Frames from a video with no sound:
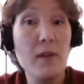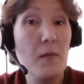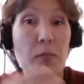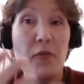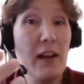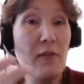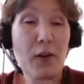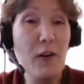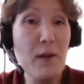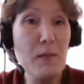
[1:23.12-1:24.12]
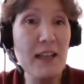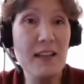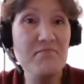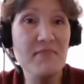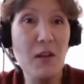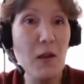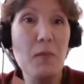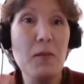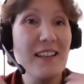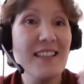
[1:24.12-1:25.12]
provide for your family,
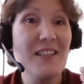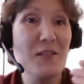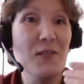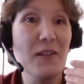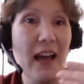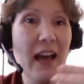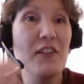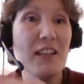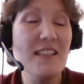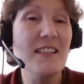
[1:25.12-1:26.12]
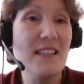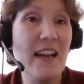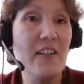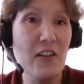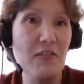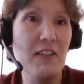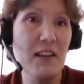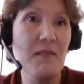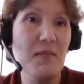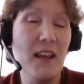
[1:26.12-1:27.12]
ability to have a decent standard of
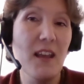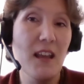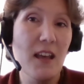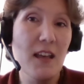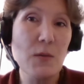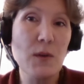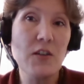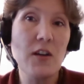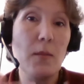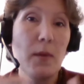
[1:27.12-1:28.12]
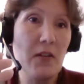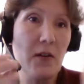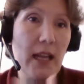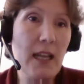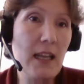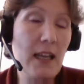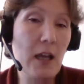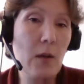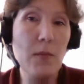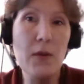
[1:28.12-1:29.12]
living. So we're talking about your
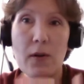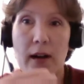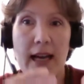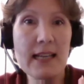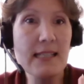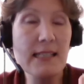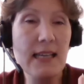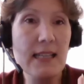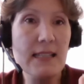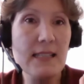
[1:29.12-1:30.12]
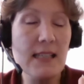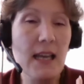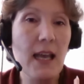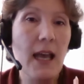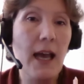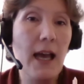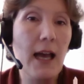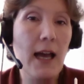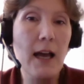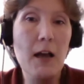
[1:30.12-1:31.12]
income, your assets,
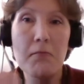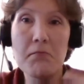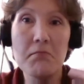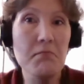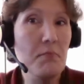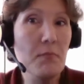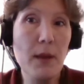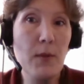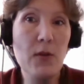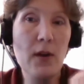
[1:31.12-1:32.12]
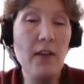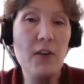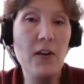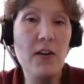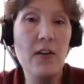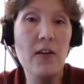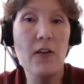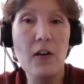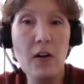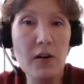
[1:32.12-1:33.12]
maybe you have
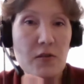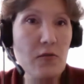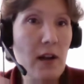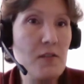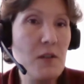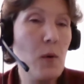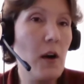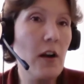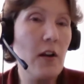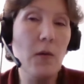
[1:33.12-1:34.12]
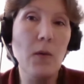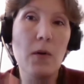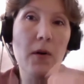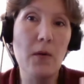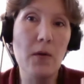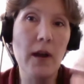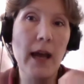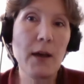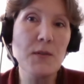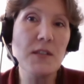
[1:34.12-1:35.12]
a car to drive to work or a
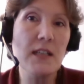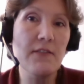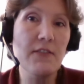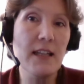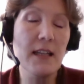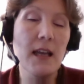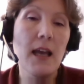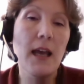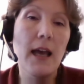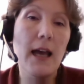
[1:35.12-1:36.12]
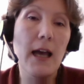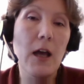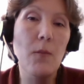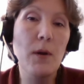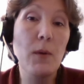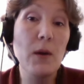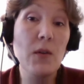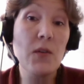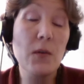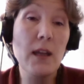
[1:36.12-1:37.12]
house to live in. But we
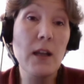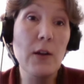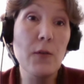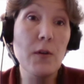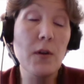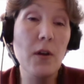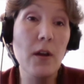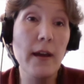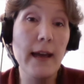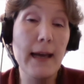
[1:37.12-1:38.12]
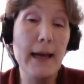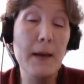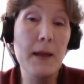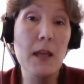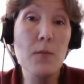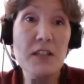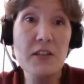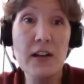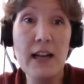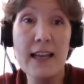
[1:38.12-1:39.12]
also include
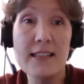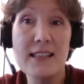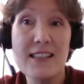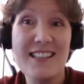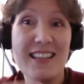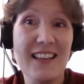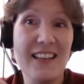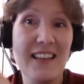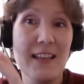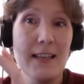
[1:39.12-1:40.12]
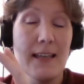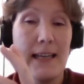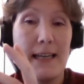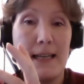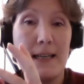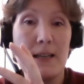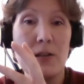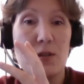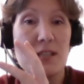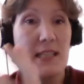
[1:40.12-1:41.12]
immaterial assets like
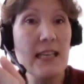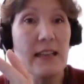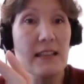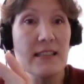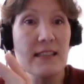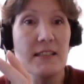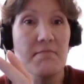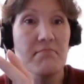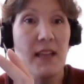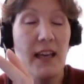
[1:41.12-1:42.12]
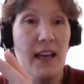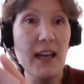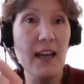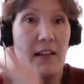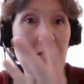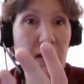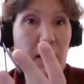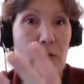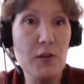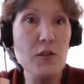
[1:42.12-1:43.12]
your skills
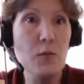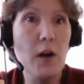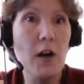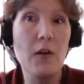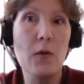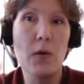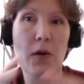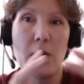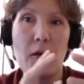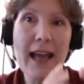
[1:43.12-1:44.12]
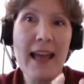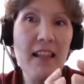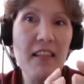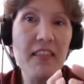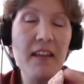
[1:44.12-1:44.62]
in order to work, or your health.